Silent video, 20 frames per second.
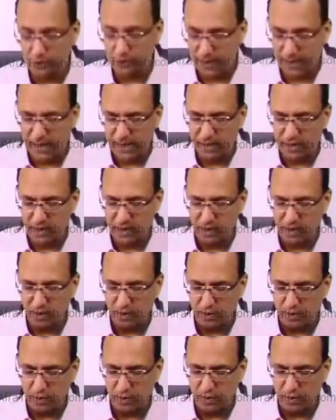Can I
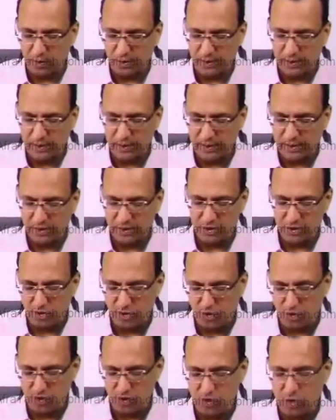control this?
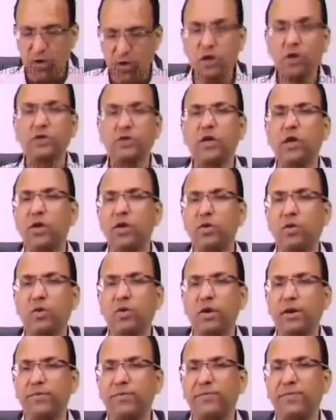No, you cannot control
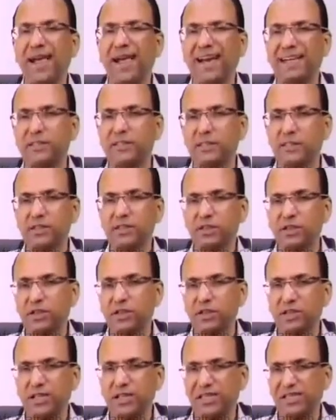
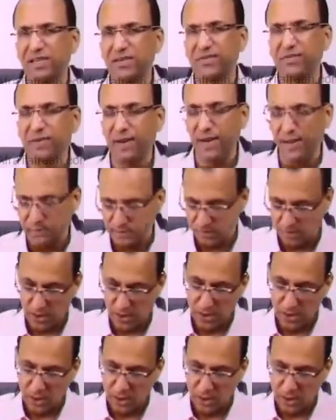reflexes. It is a reflex.